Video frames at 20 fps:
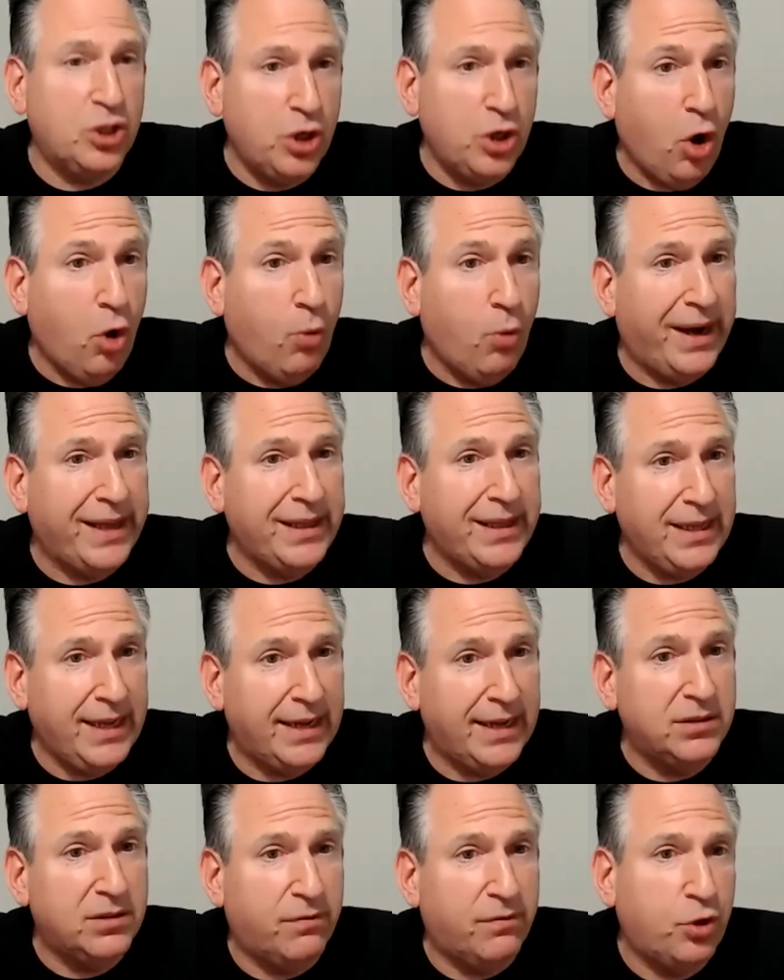to know by
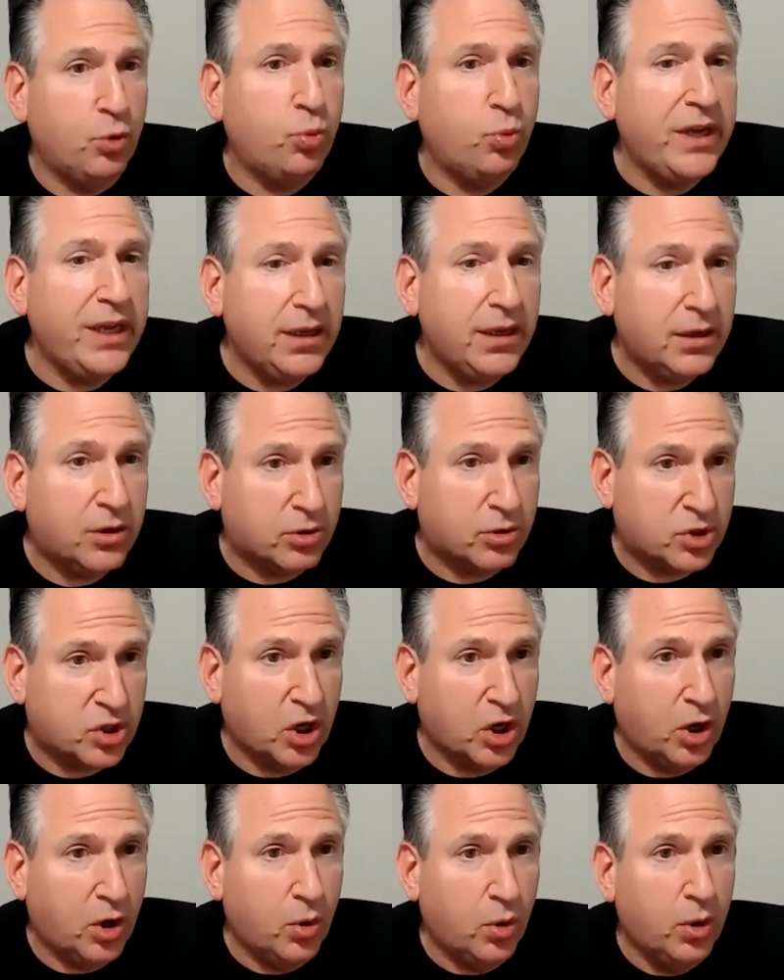the end of the week or
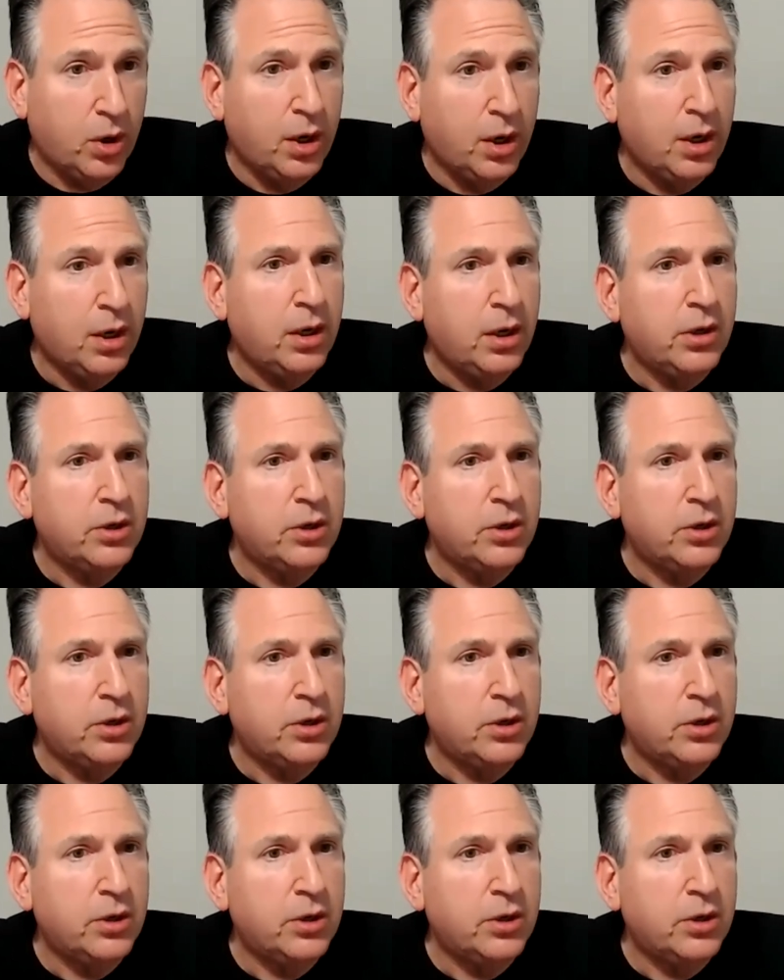so,